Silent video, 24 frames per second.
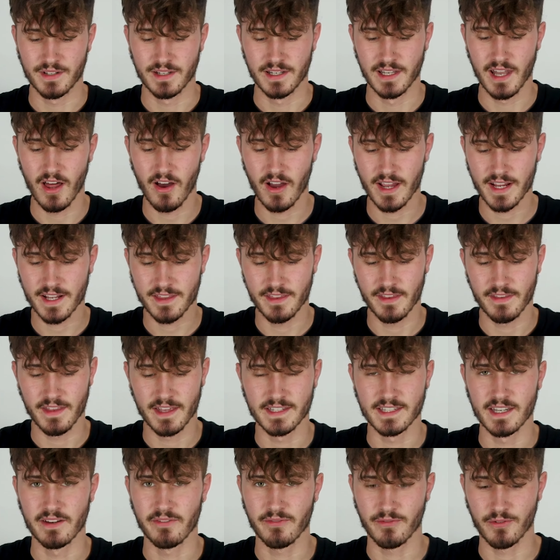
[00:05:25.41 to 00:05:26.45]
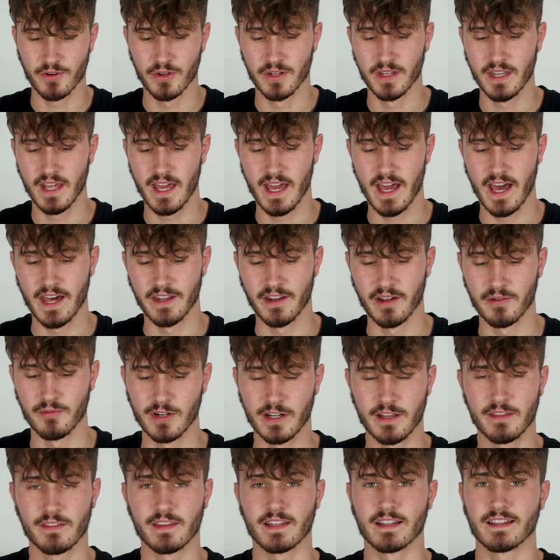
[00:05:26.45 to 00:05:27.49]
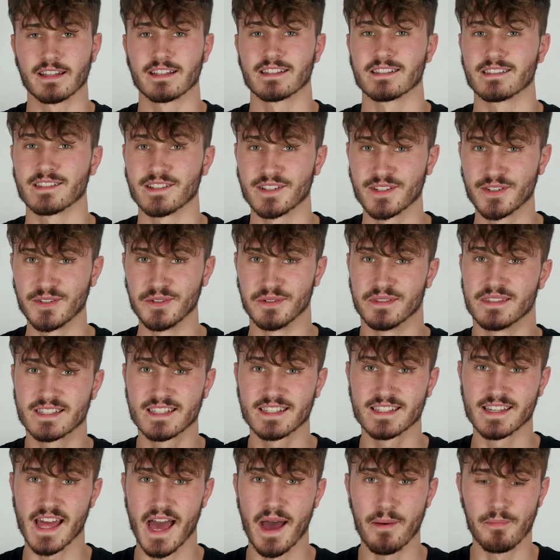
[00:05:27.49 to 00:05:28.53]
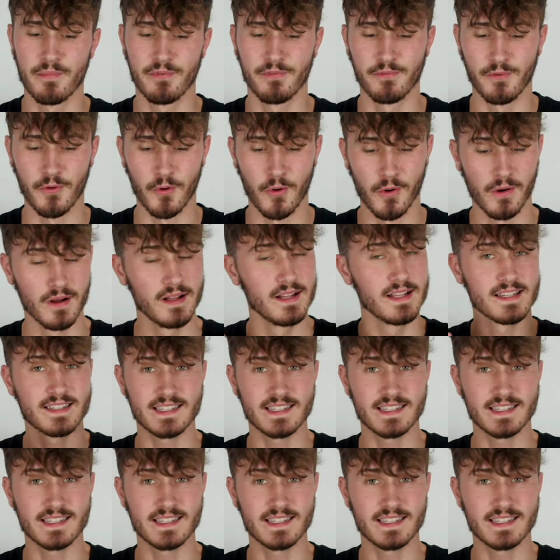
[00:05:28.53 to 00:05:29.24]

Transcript: like that they're different and I really think this is a good step for